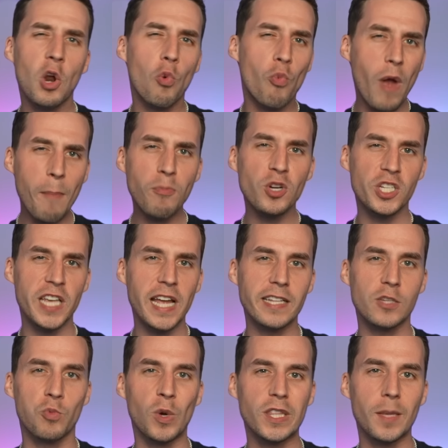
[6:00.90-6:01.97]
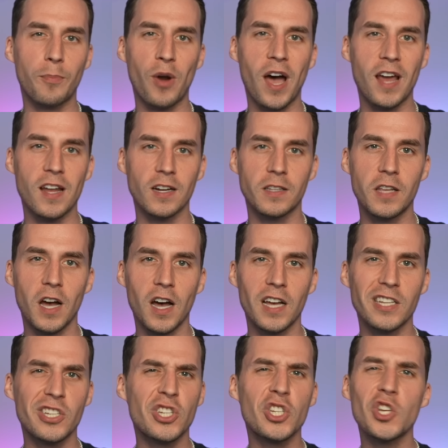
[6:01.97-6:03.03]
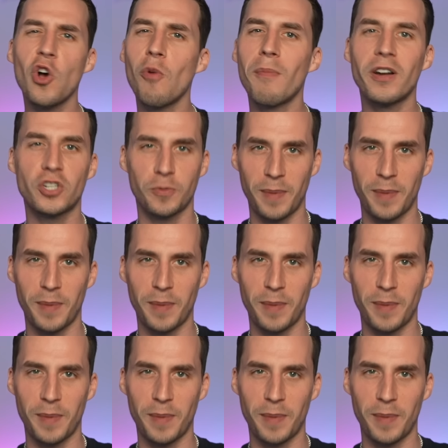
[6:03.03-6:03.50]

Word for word: it represents what the product does so much